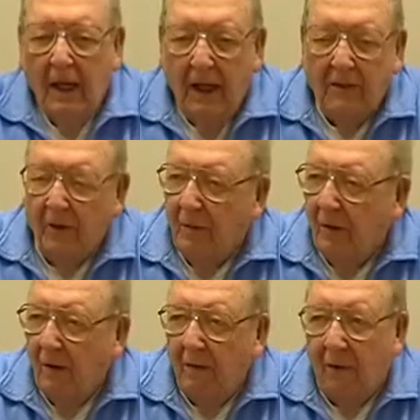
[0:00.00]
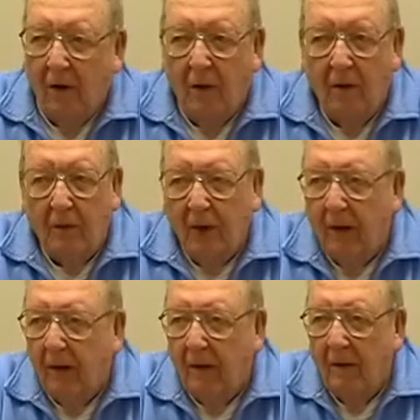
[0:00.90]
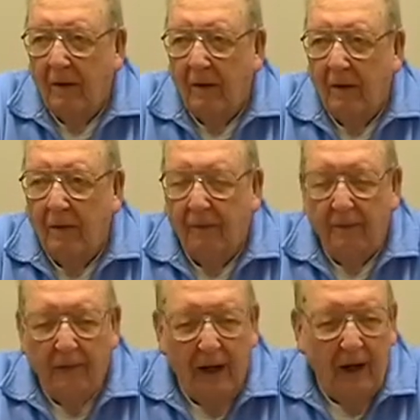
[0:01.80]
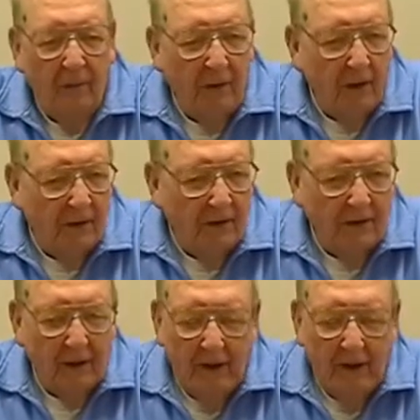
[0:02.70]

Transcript: It's a beautiful hotel. Fabulous.